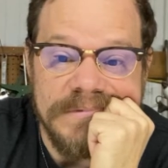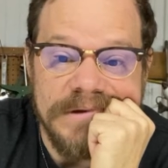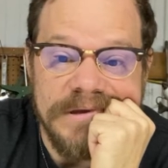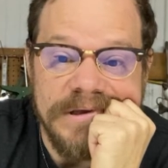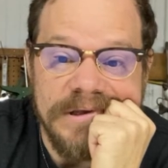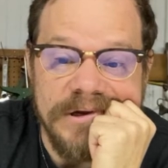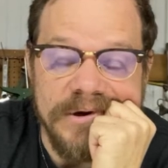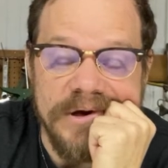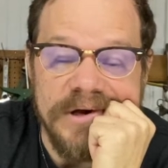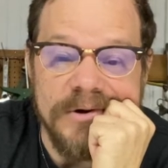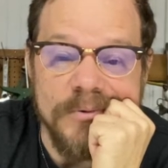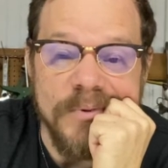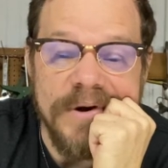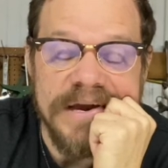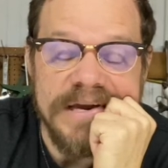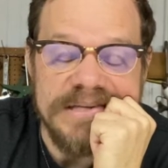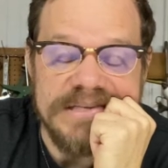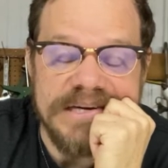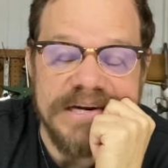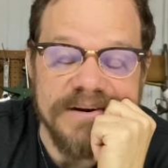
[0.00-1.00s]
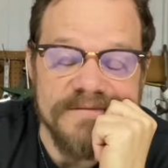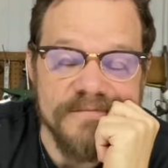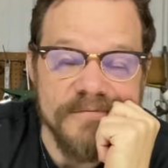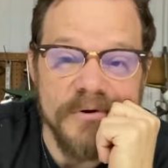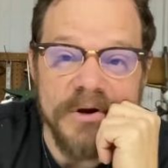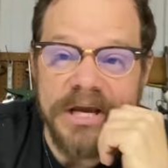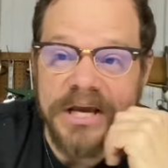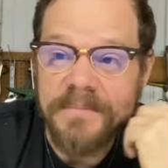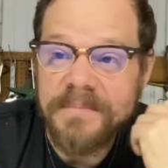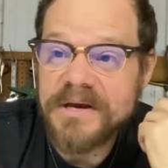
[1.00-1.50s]
in a way, it's kind of
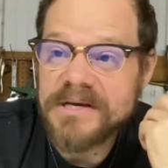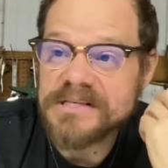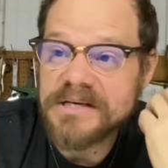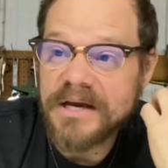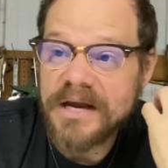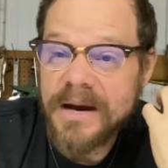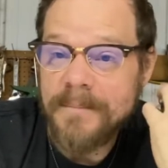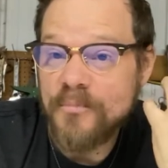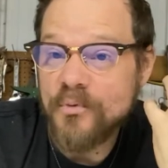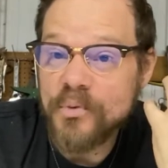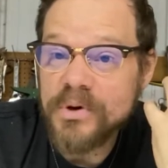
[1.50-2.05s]
freeing because I'm